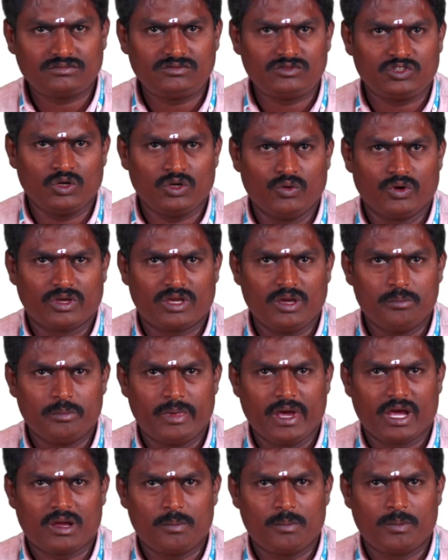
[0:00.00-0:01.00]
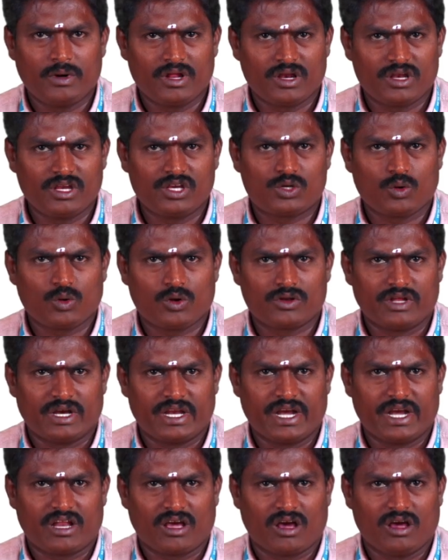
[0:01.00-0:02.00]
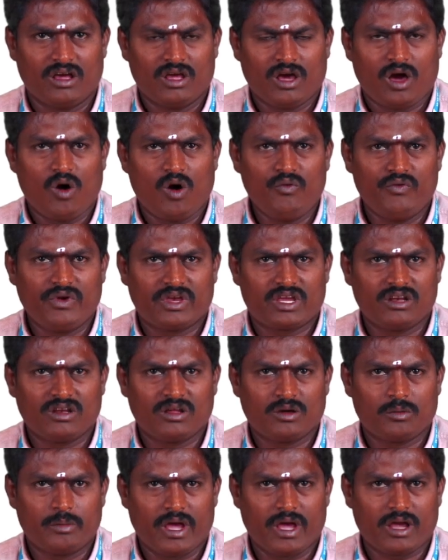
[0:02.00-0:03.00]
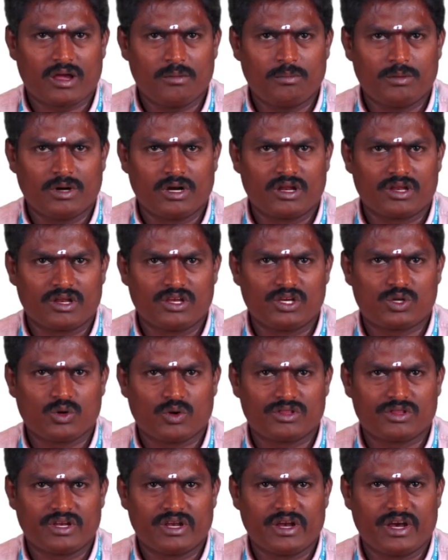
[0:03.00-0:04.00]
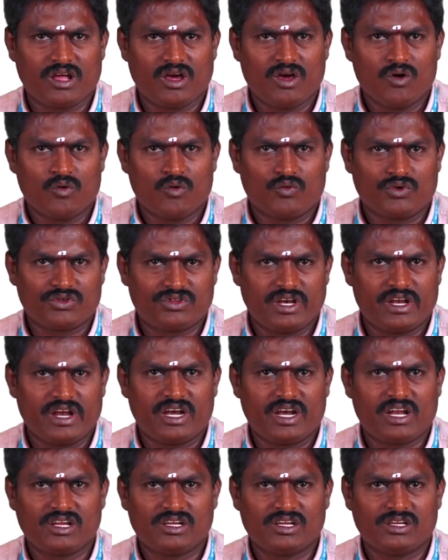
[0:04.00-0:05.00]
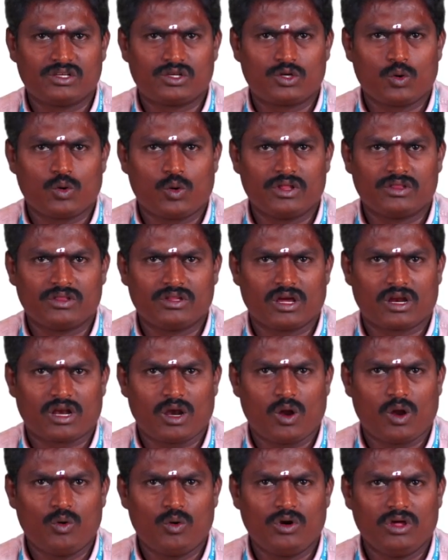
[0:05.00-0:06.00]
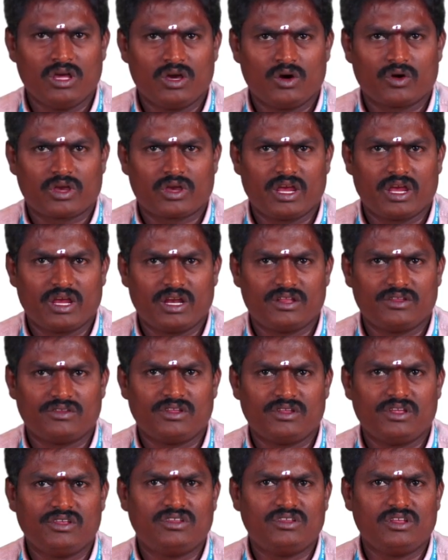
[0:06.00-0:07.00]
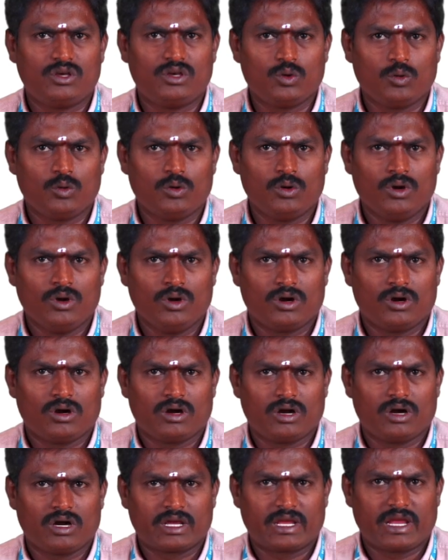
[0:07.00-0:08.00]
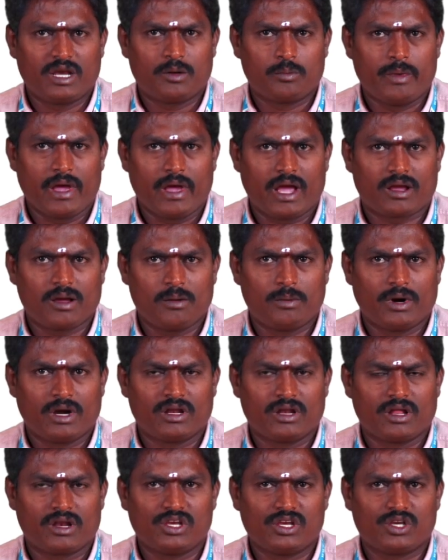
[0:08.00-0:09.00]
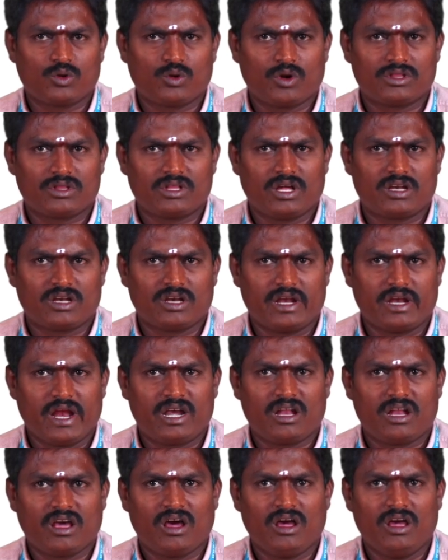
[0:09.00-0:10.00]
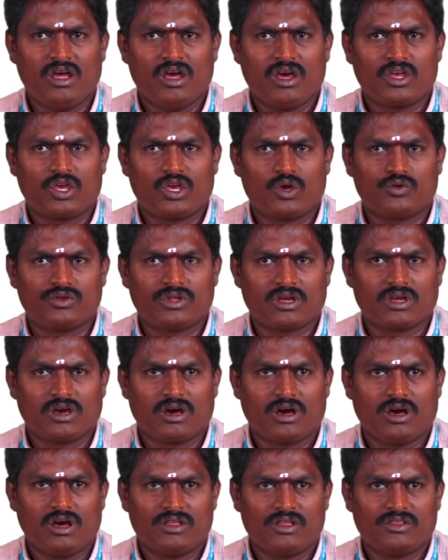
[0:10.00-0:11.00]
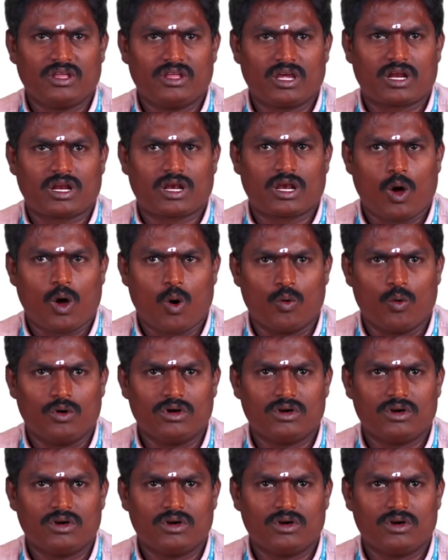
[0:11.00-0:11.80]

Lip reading: Okay, backup and restore the data. How we can backup and restore the data? Once the data is stored in the cloud, okay, it is easy to get backup and restore that data using the cloud.